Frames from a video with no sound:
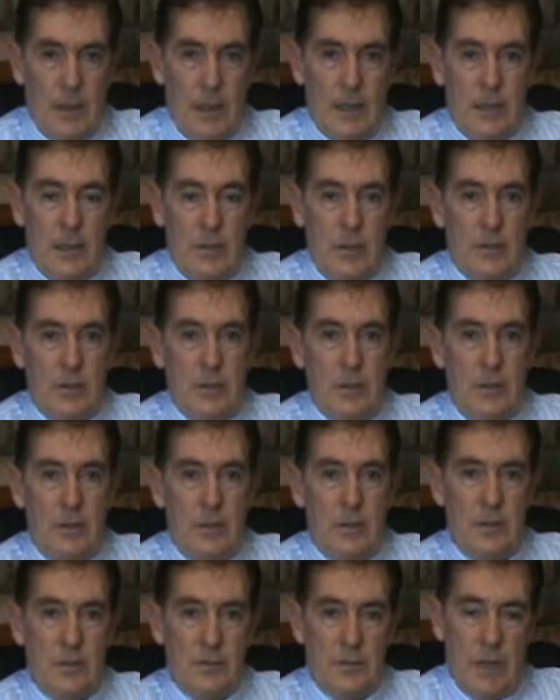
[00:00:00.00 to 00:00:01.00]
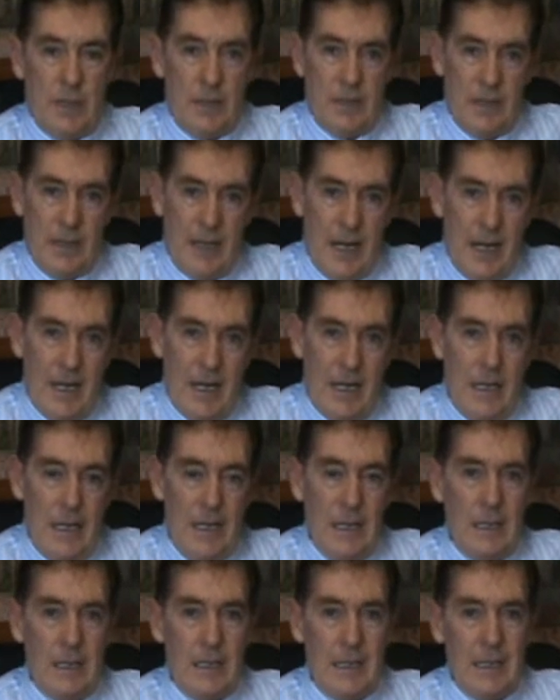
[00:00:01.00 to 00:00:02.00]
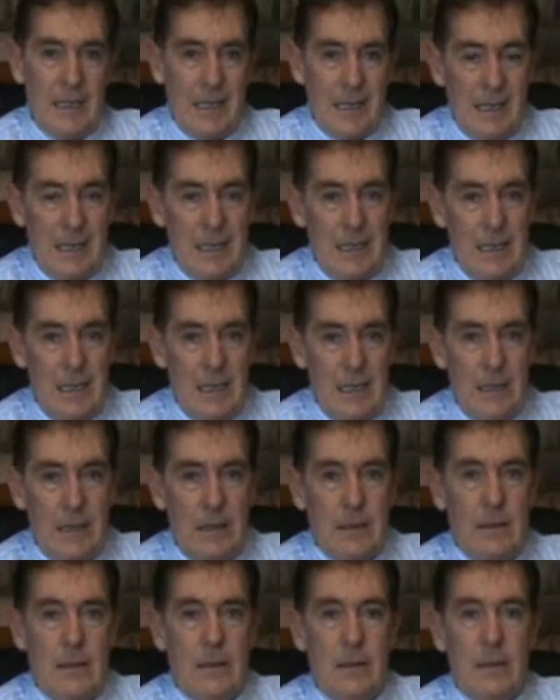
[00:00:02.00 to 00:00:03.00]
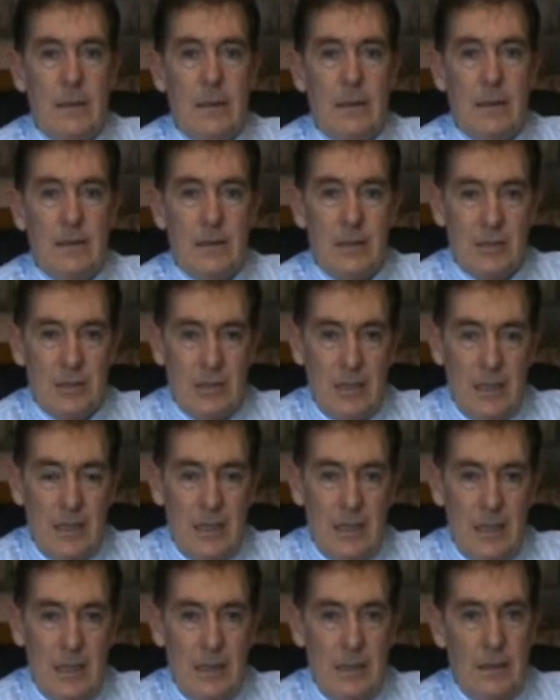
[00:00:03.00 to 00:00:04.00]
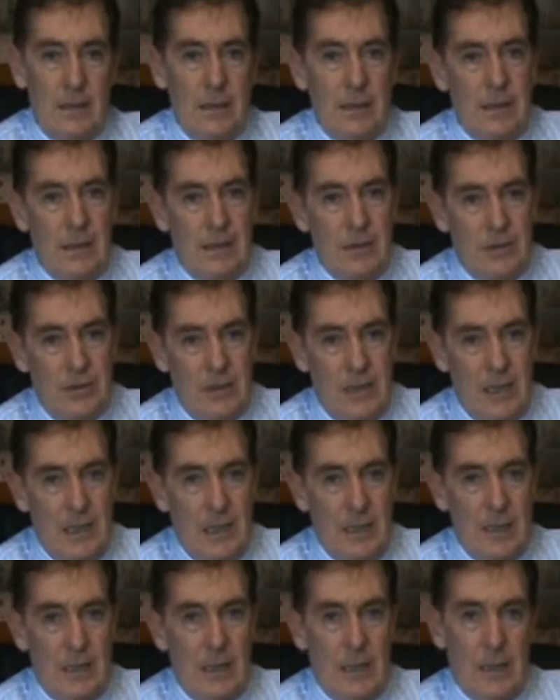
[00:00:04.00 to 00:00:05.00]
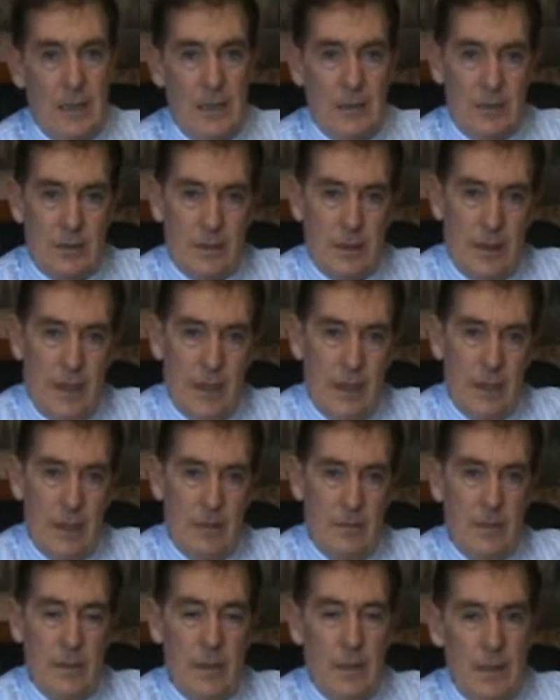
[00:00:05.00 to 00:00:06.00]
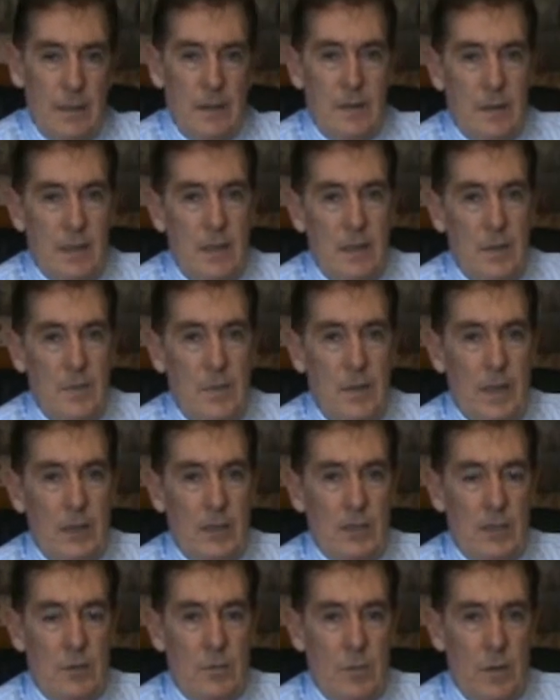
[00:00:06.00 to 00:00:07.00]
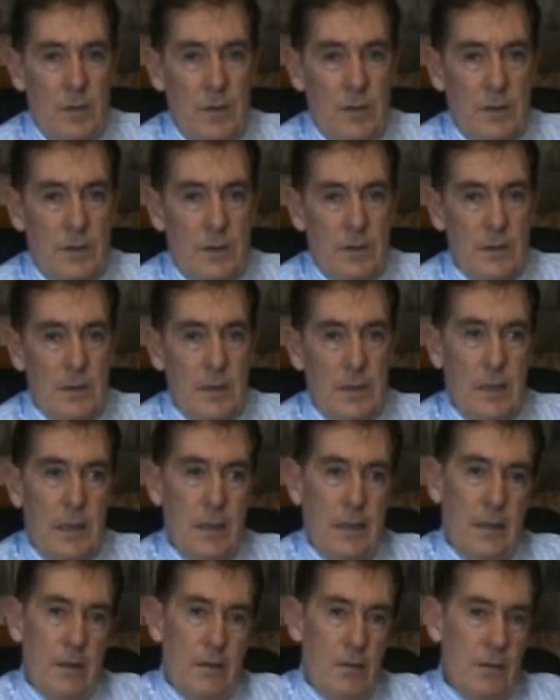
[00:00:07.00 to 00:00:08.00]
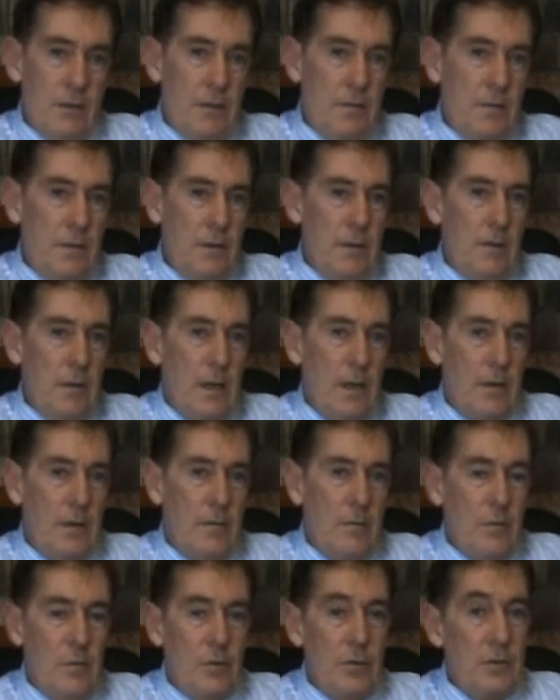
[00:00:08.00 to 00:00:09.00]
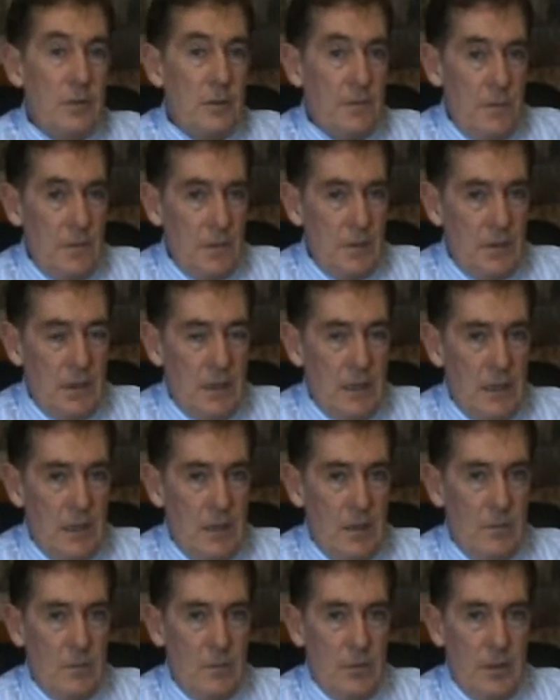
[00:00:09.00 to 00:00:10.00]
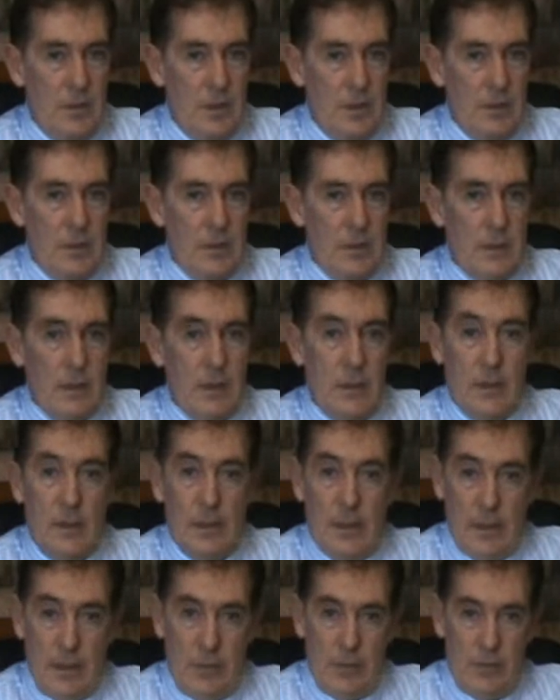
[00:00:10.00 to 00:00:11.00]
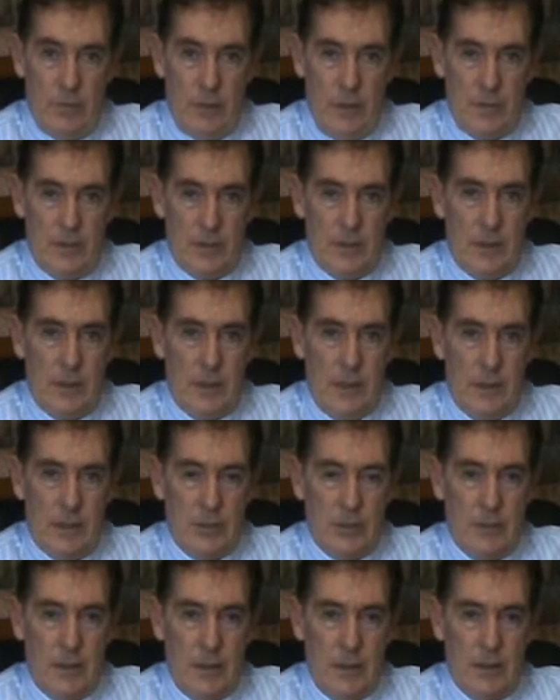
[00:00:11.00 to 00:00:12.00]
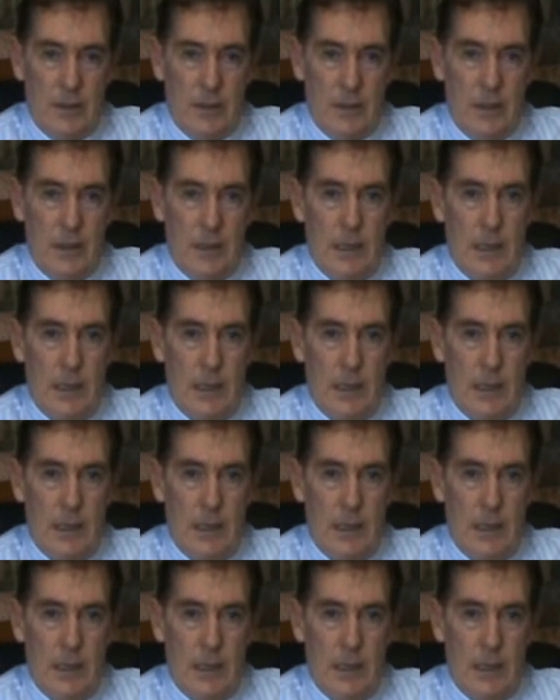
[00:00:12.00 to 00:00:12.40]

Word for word: Antioxidants are vitamin A, E, C, zinc, selenium. They're the basic ones. There is a few other more sophisticated products, like grapeseed extract,